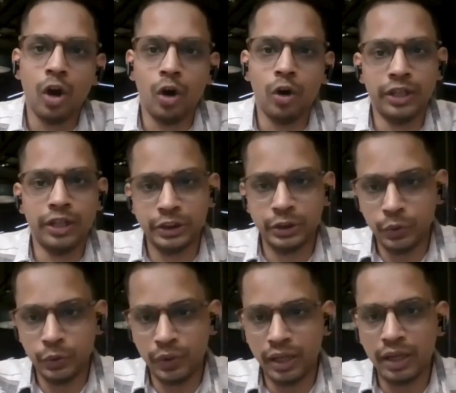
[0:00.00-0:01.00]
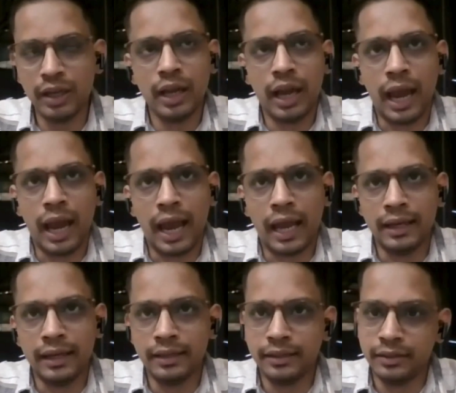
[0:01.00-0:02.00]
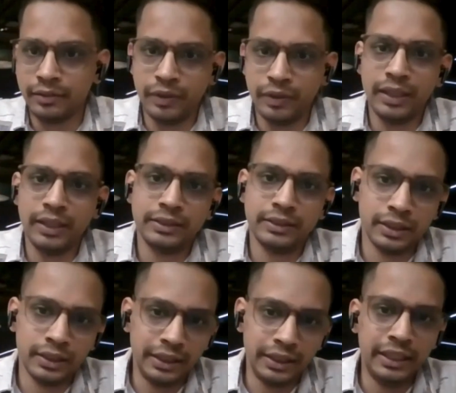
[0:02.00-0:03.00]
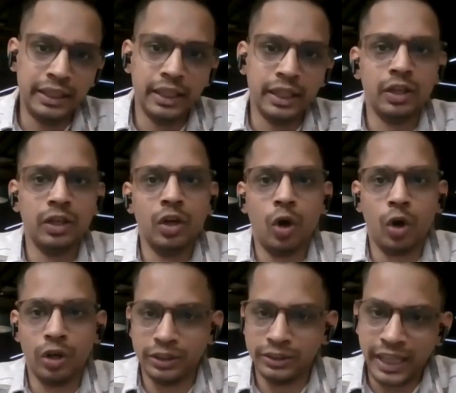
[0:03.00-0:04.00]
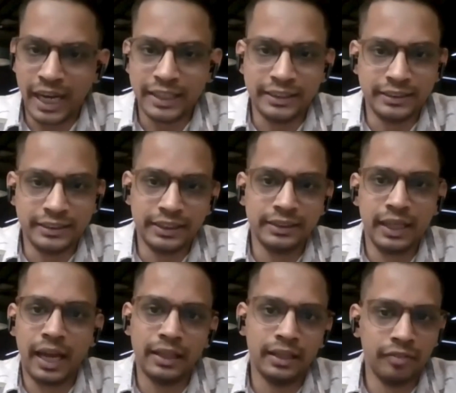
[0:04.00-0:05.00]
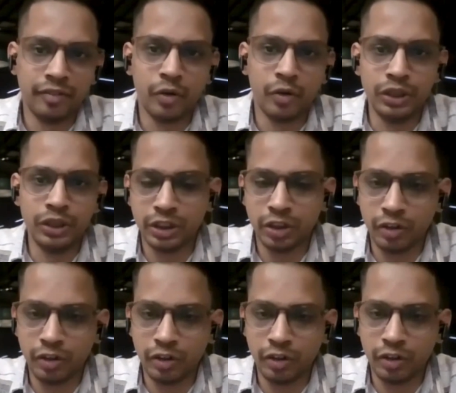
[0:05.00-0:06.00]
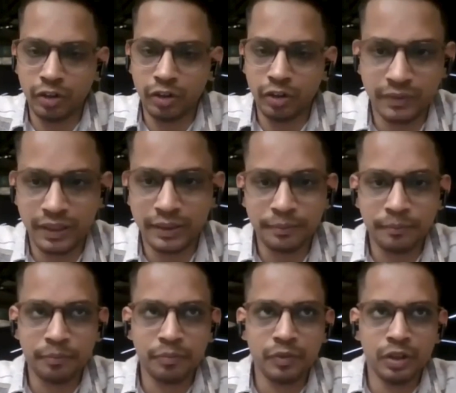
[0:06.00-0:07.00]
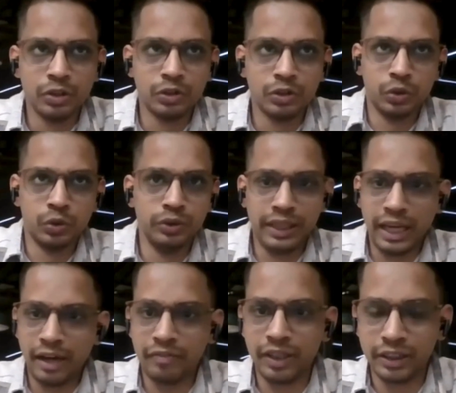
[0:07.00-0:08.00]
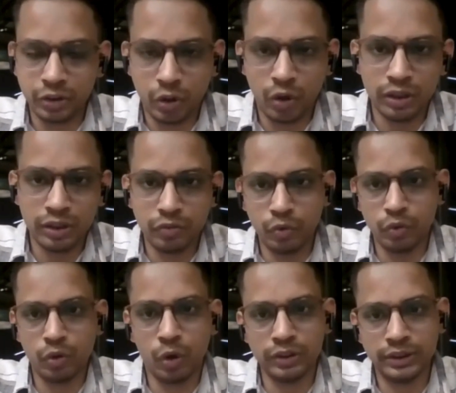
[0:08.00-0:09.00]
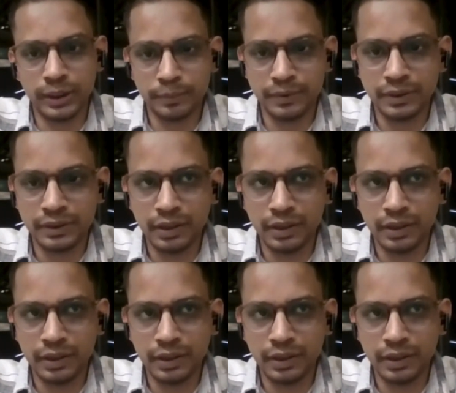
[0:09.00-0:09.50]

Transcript: or SQL, and whether it's EDA or a statistics, and the foundation of ML as well. So they have touched all the core concepts.